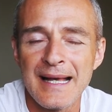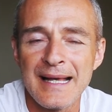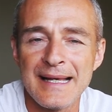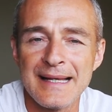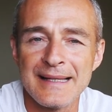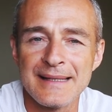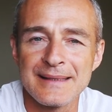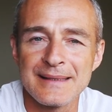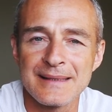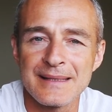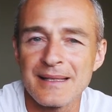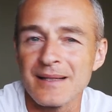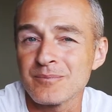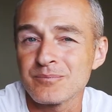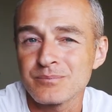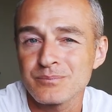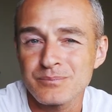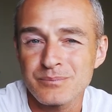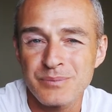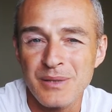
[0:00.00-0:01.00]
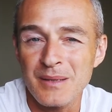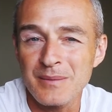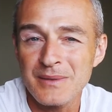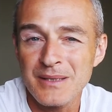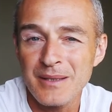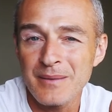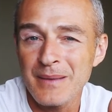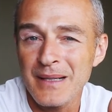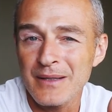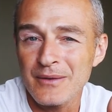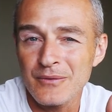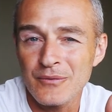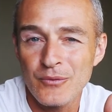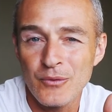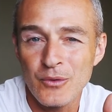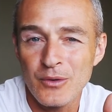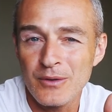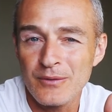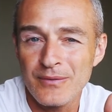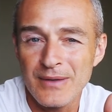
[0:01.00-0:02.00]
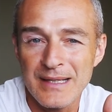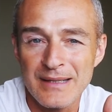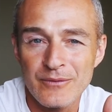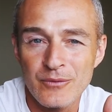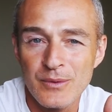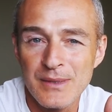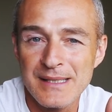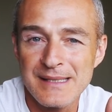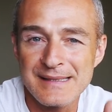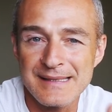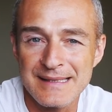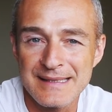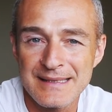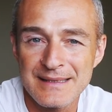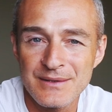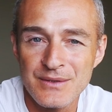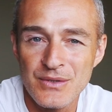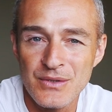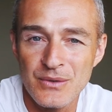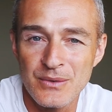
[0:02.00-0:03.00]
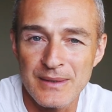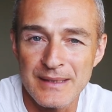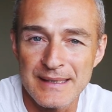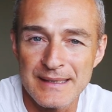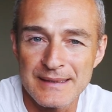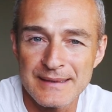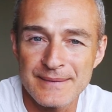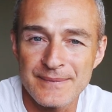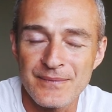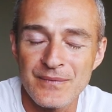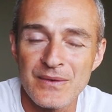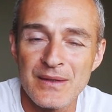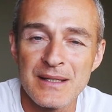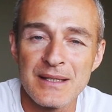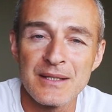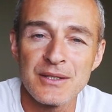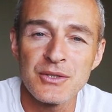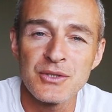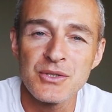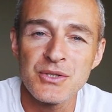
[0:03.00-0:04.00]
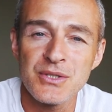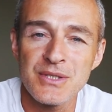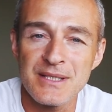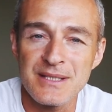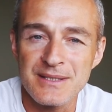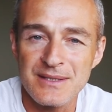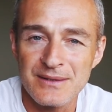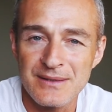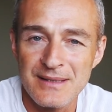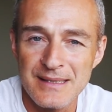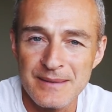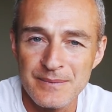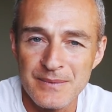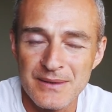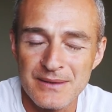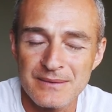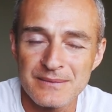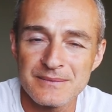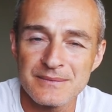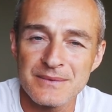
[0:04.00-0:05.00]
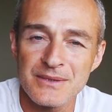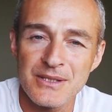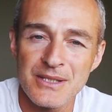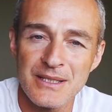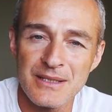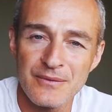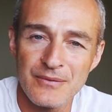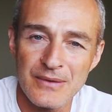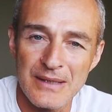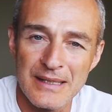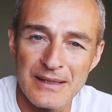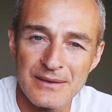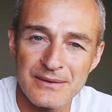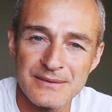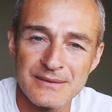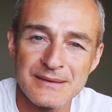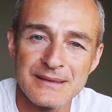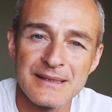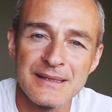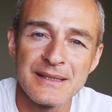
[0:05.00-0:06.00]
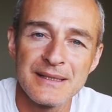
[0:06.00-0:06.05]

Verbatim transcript: and probably about four or five weeks into it, she slipped, she fell,